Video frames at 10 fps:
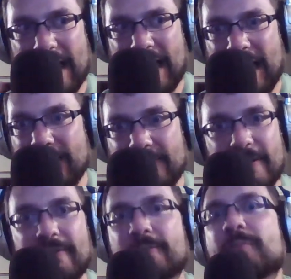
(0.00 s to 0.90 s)
I don't
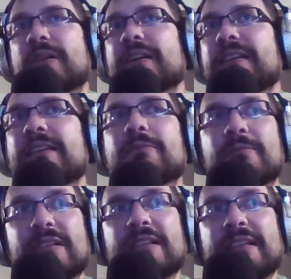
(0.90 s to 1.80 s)
know, but it
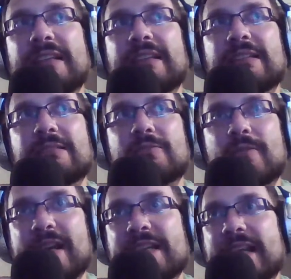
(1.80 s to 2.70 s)
really
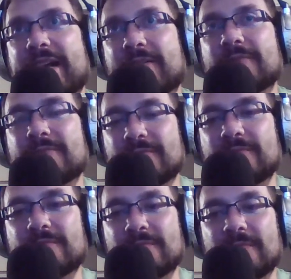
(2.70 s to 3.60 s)
dried it out
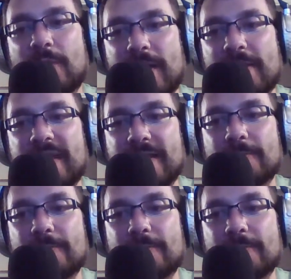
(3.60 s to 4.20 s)
quite a bit.